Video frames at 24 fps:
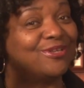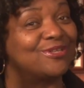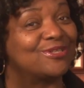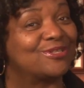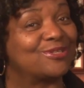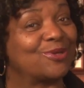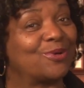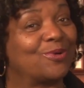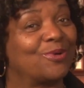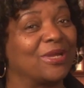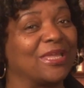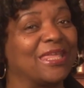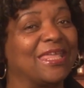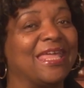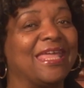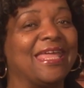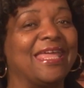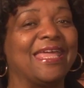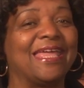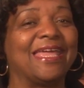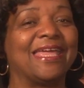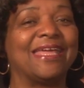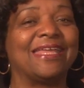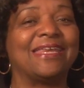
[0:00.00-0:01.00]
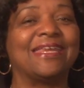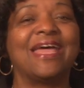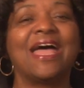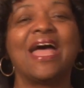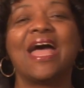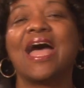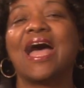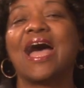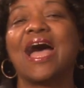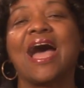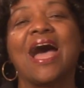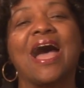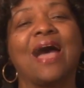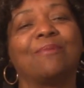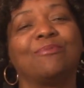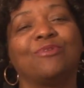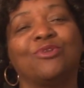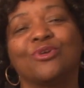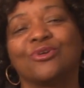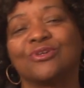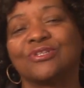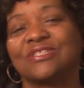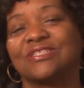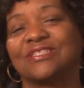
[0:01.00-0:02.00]
So again, I'm
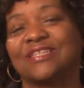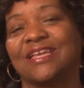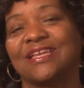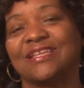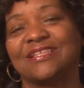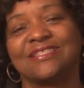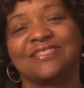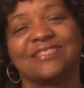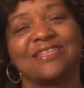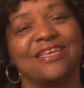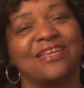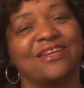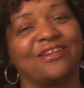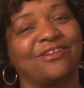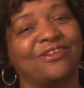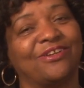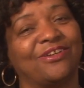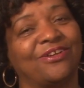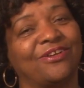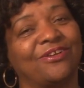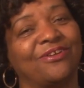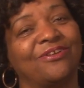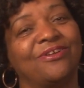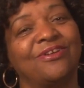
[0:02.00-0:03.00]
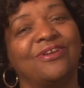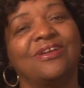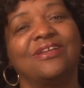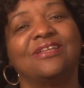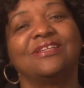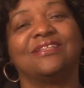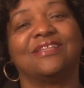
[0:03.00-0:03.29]
your state senator,